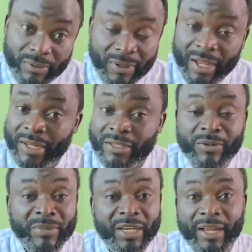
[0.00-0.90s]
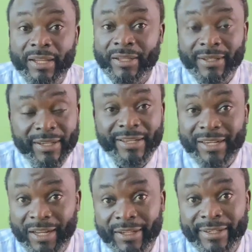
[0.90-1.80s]
anatomically,
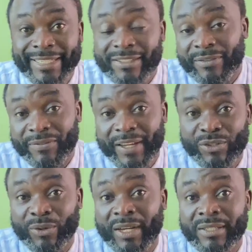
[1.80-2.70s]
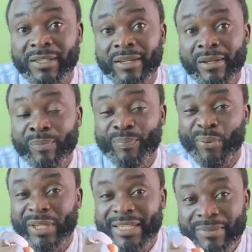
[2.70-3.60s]
clinically is referred to as
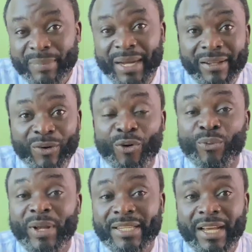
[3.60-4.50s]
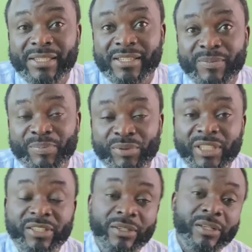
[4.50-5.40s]
policeman or waiter's stick
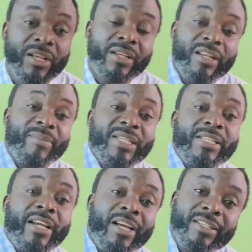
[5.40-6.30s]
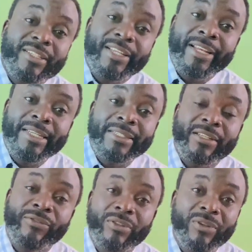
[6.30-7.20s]
position. That means the hand is like this.
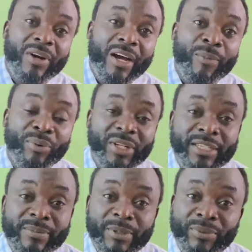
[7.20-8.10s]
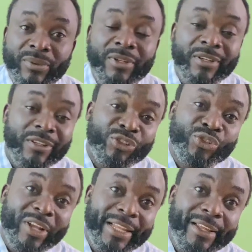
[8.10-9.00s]
If you know how police people
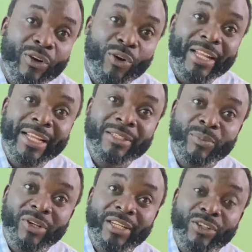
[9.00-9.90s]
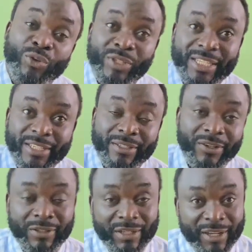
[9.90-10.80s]
usually collect money those days,
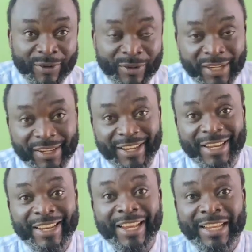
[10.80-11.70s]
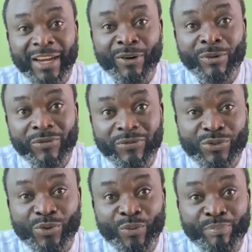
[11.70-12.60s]
not now, that they are now
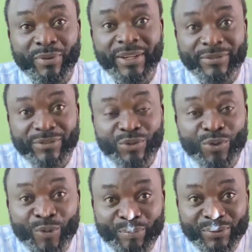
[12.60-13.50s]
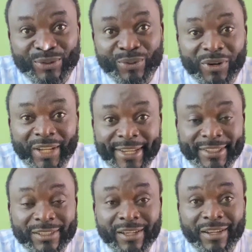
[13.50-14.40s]
so brave, so open to collect
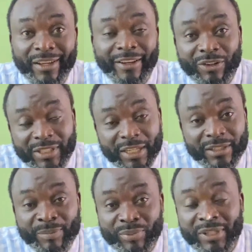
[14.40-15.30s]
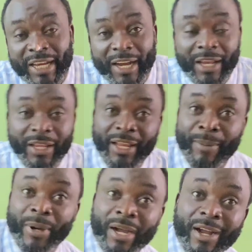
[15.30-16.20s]
it. In those days, they put their hand at the
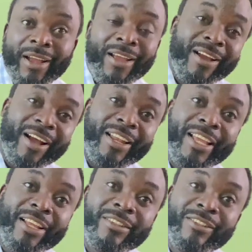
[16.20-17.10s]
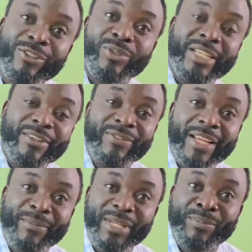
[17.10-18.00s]
back and then you give
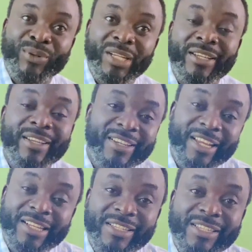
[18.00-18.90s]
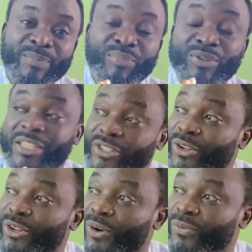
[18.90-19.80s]
them the money. That is the position
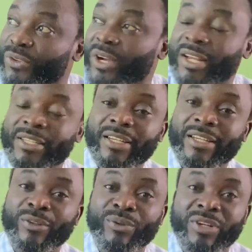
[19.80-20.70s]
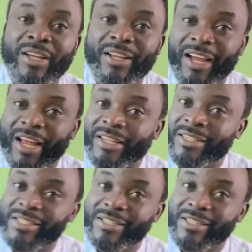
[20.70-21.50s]
of, you can take a look at this